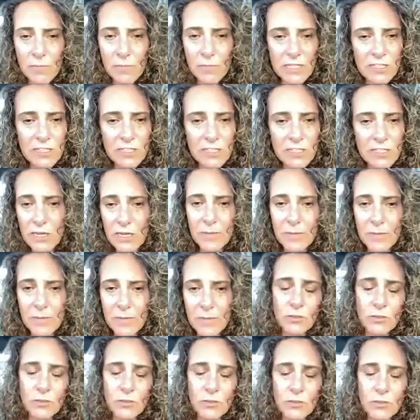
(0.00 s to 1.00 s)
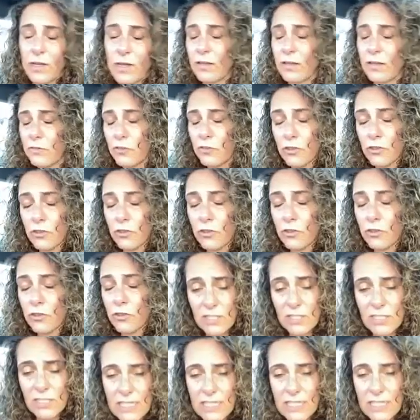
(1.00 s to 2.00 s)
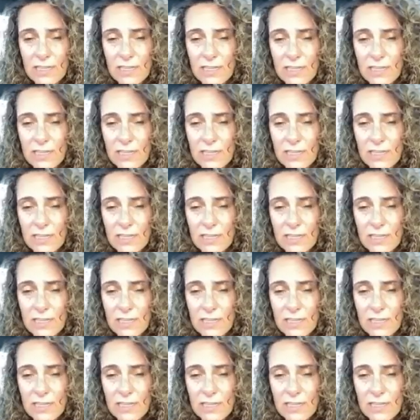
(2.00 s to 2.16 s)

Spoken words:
They must have been about 12, 13.